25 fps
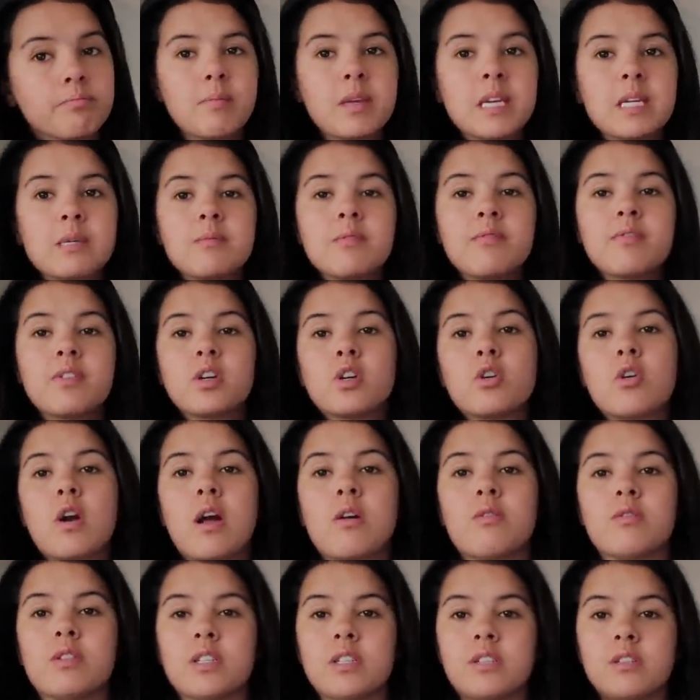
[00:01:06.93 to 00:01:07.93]
Makes me feel
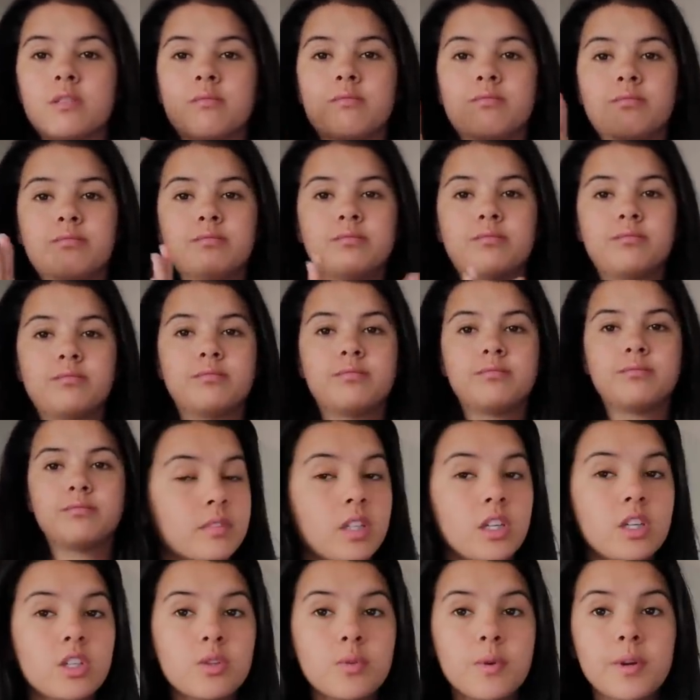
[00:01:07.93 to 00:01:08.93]
grounded. I
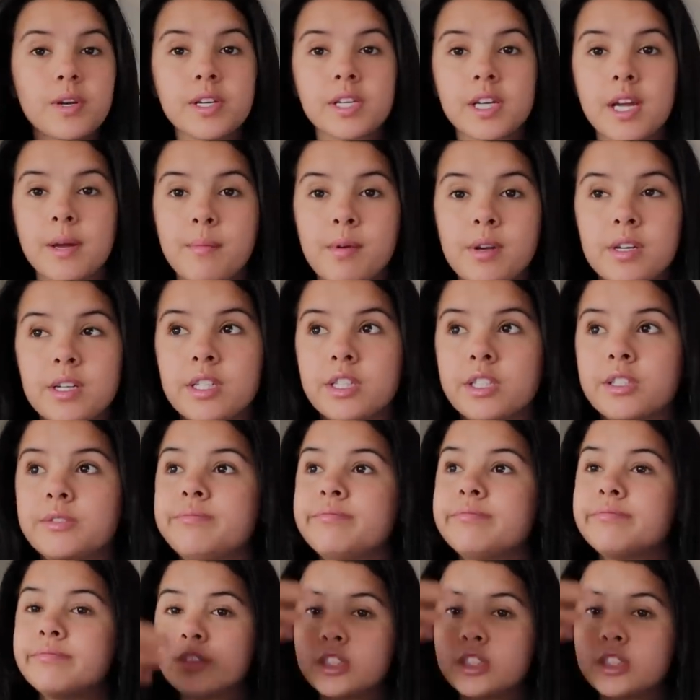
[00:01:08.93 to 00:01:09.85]
just wanted to come on here,